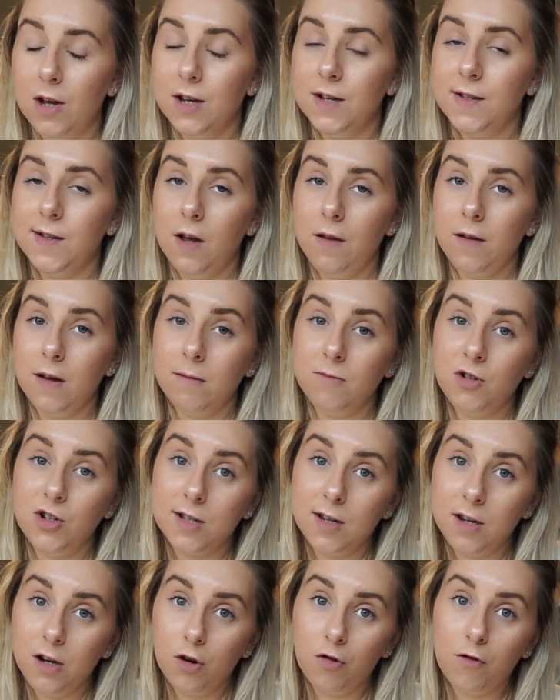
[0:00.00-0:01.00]
So I think I'm
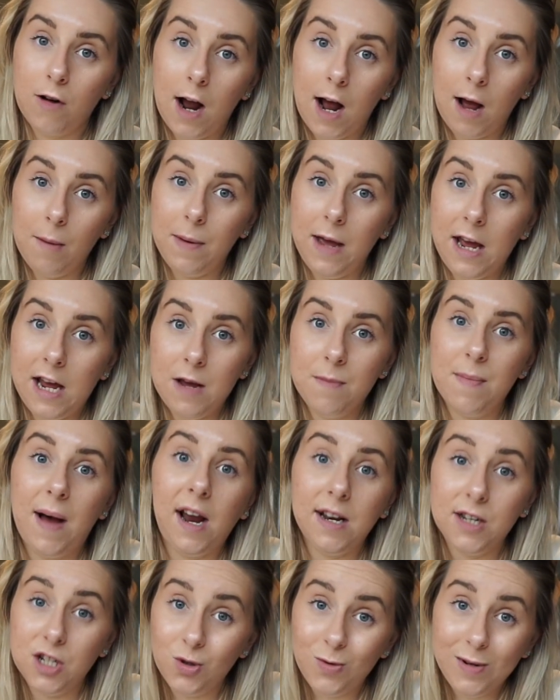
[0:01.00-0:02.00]
just gonna grab a
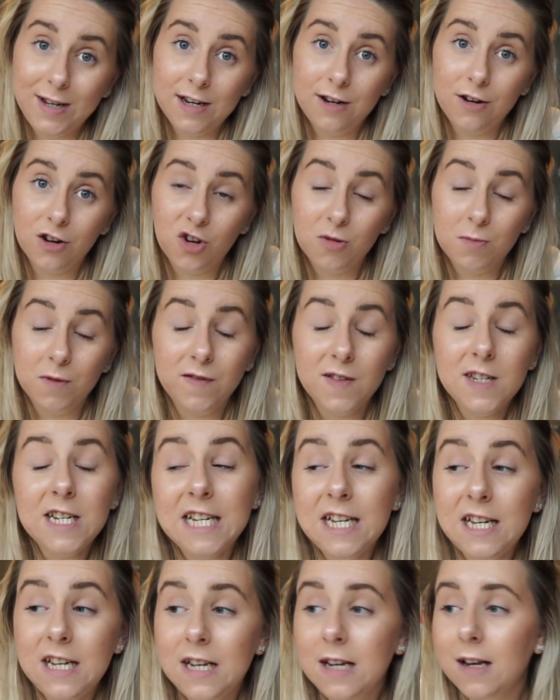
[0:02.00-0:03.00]
bite to eat and a cup of
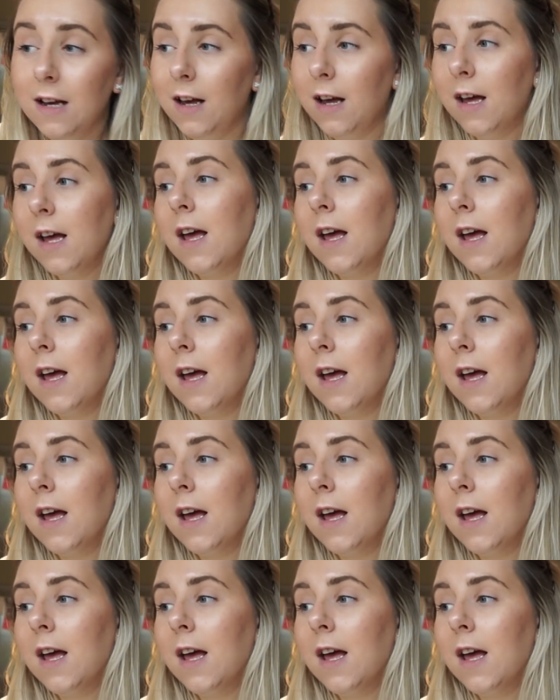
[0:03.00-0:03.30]
tea,